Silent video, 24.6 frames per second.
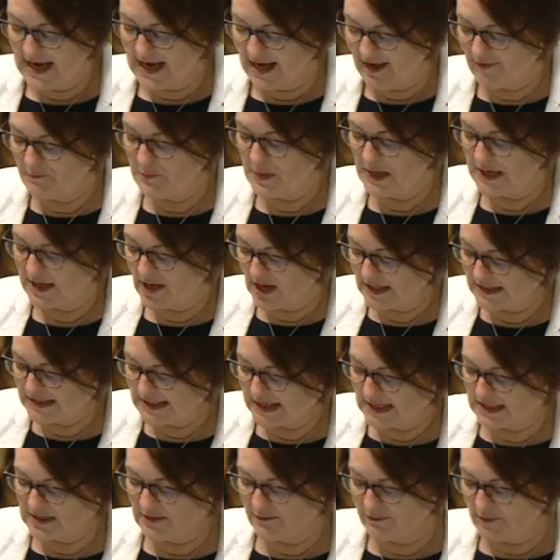have been
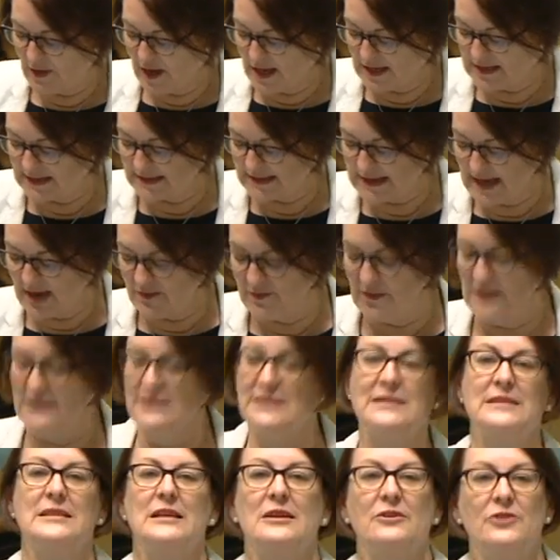identified as having
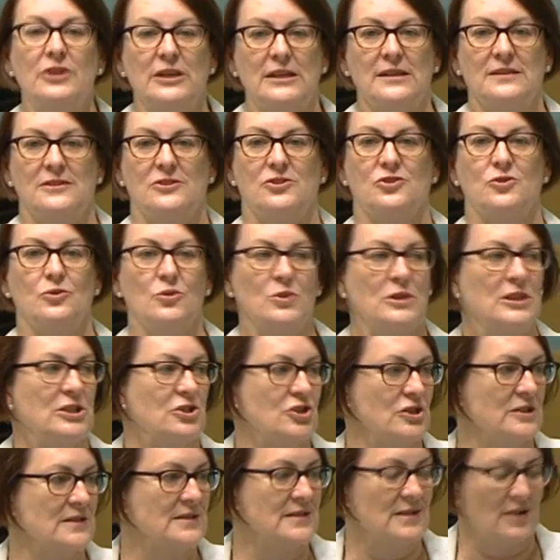serious
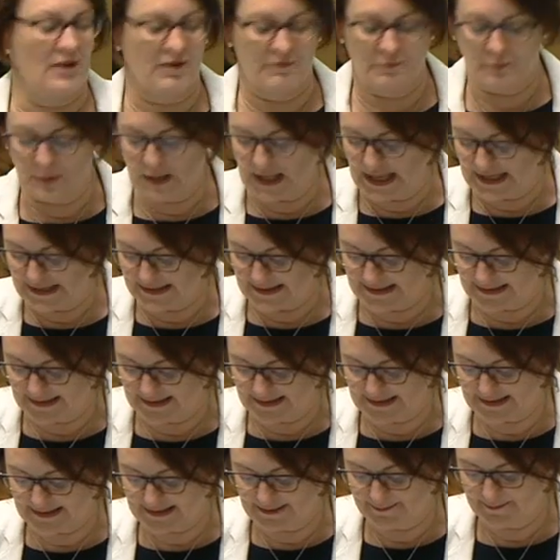shortages of
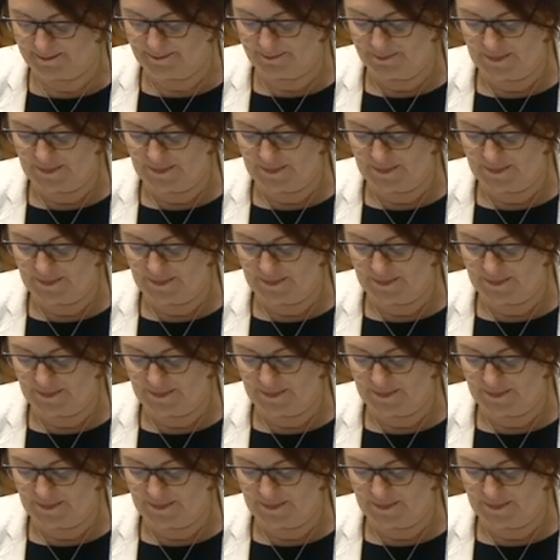places.